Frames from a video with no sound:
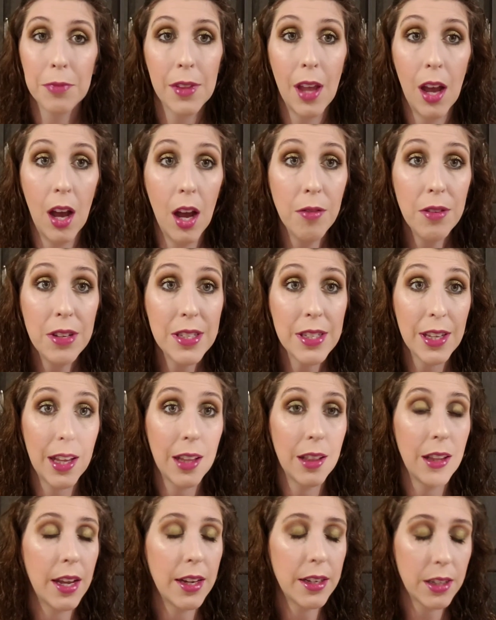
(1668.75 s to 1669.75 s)
obviously I
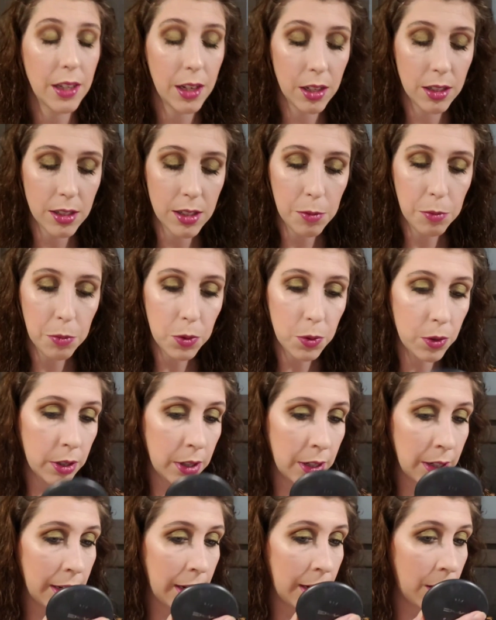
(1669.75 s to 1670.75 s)
liked it at some
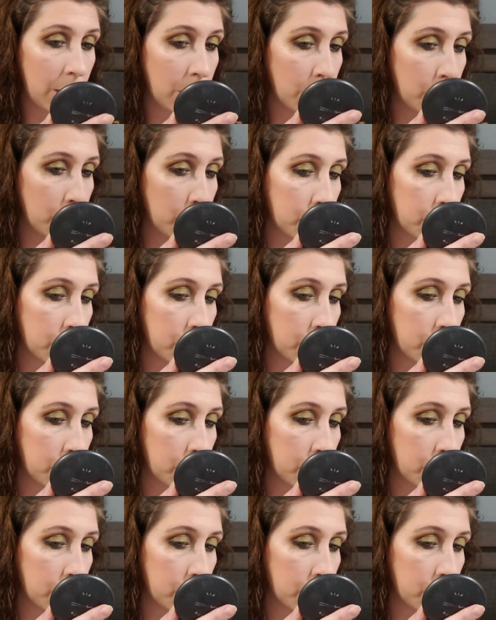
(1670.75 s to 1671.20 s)
point. Now,